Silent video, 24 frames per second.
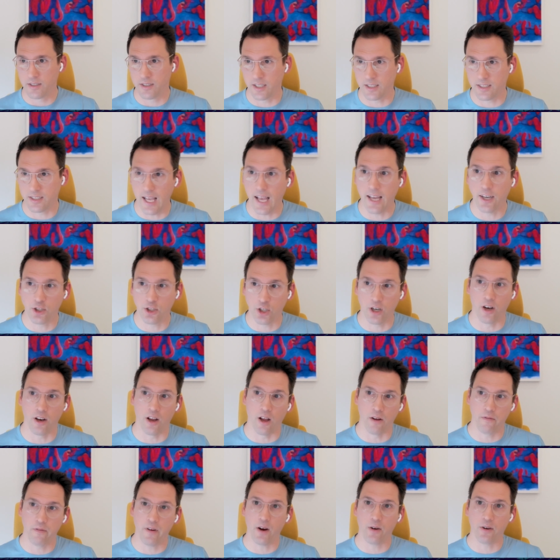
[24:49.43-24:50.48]
sanction
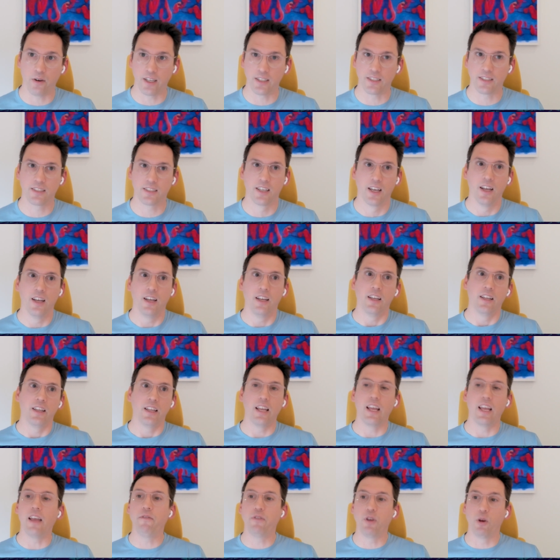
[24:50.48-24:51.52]
unfairness.
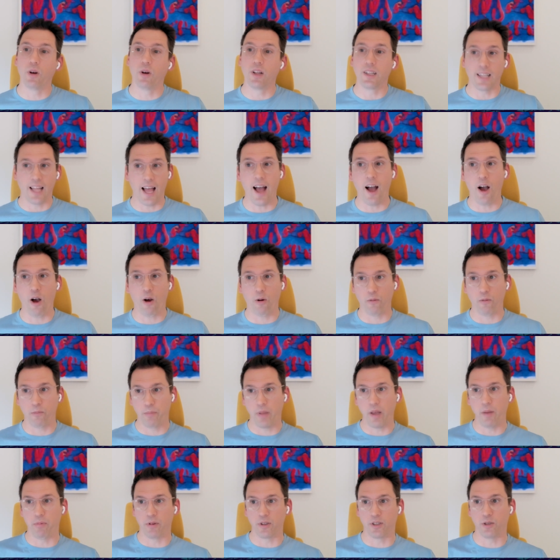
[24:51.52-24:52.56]
If you allow
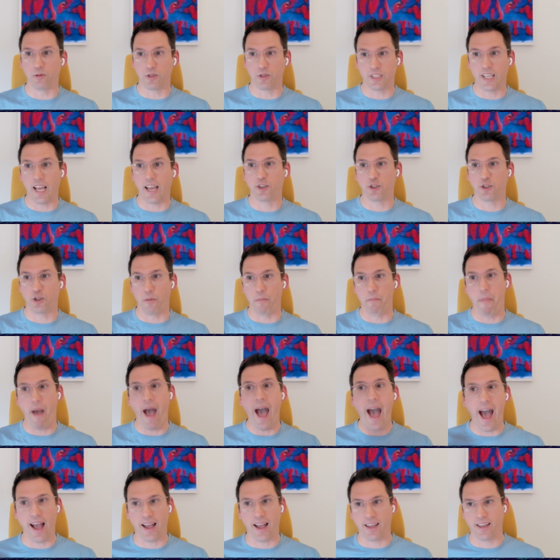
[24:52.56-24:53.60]
people to sanction
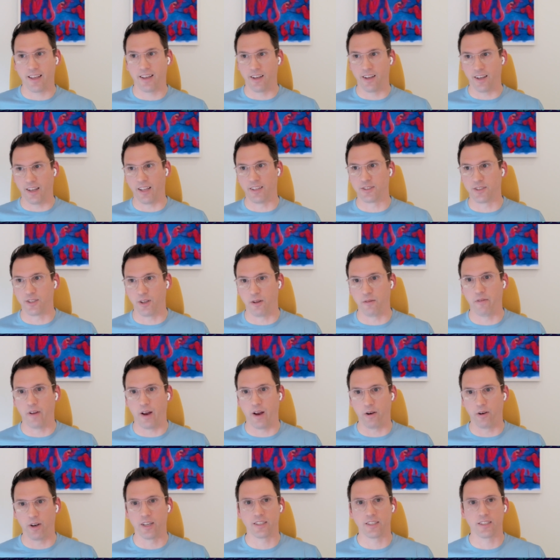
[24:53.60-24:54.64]
back against
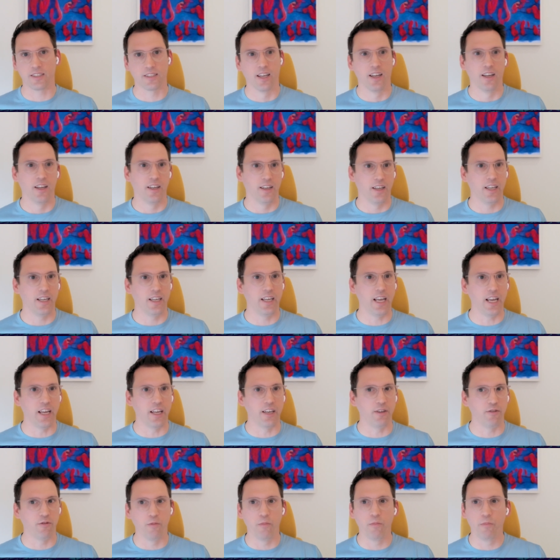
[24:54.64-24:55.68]
unfairness,
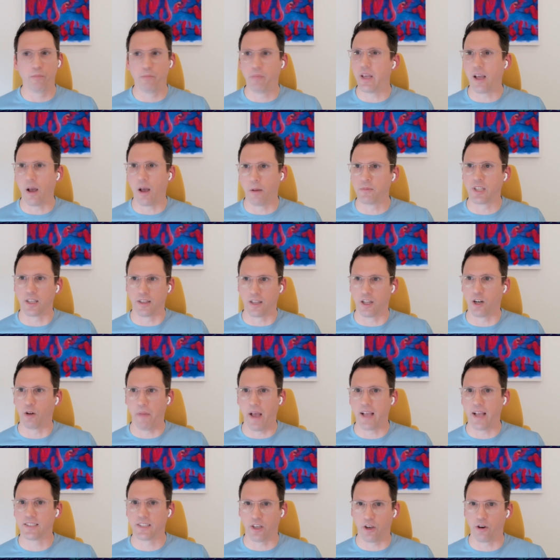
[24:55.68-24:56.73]
it becomes a little
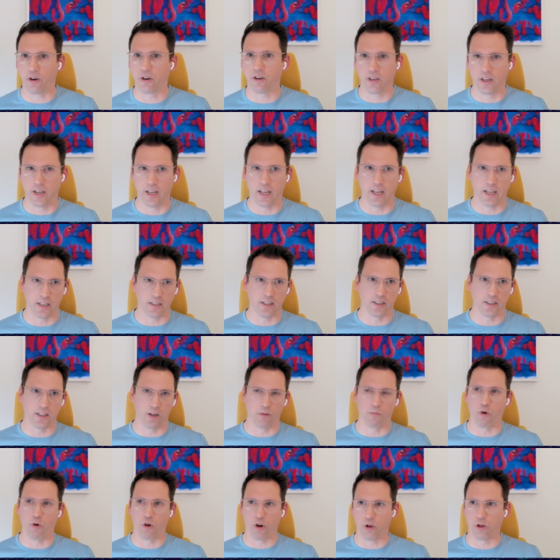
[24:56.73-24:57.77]
messier and a
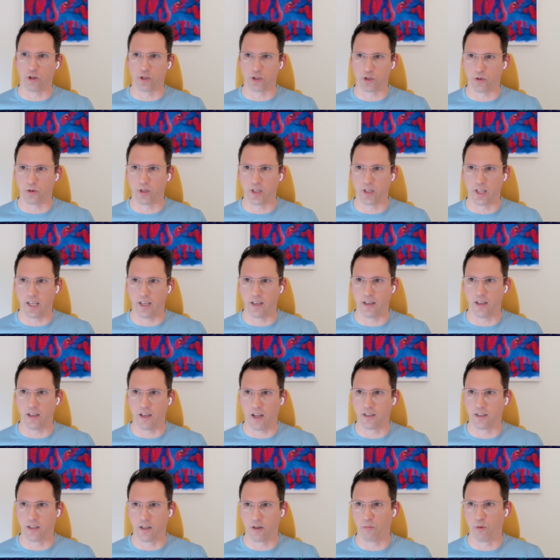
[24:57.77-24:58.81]
little more culturally
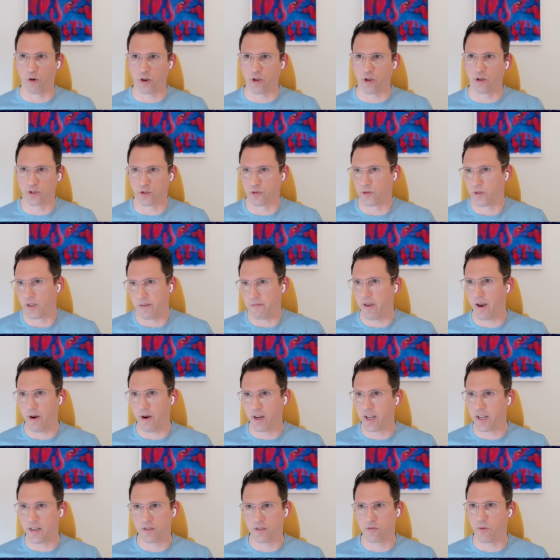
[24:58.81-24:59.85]

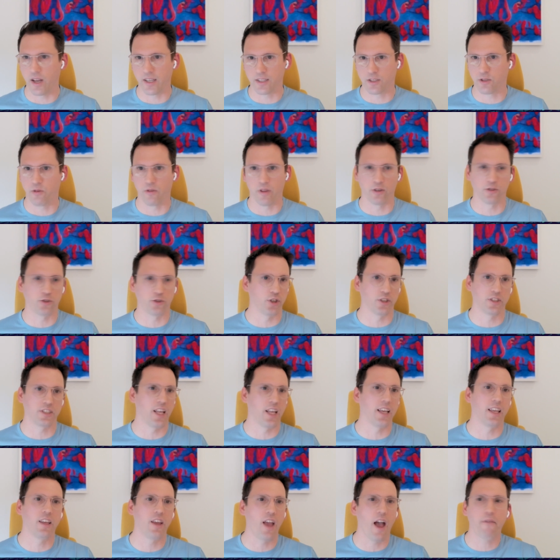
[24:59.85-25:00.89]
variant, right? So there's just
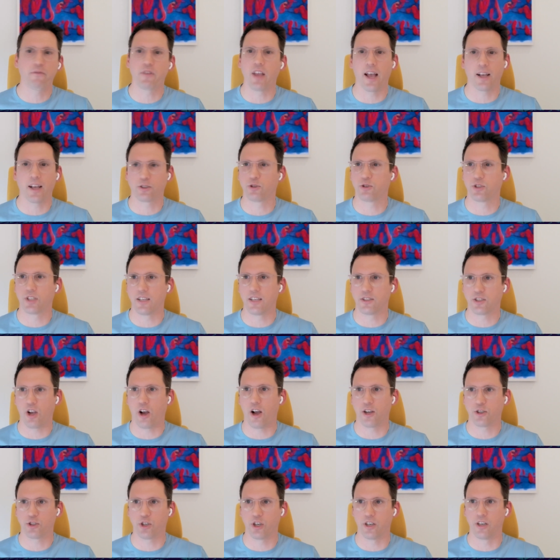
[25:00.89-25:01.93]
like, you have to exercise
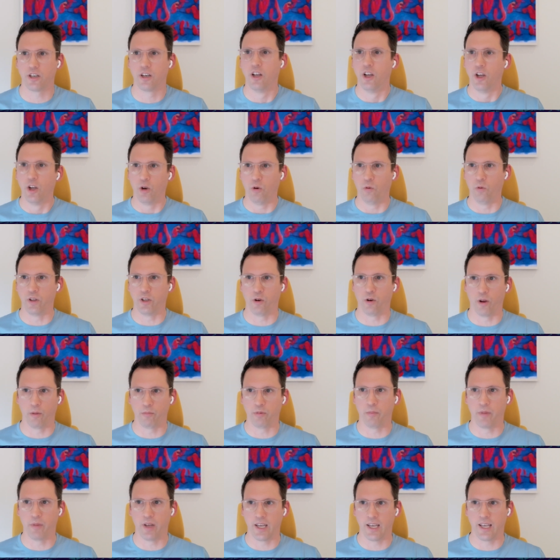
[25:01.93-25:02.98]
caution when you're
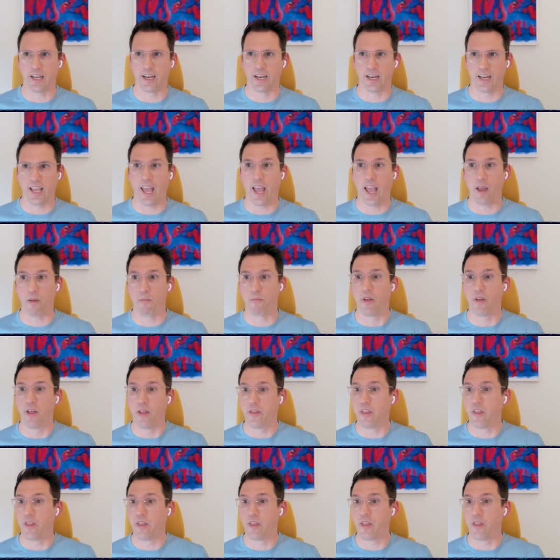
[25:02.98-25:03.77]
implementing it in a game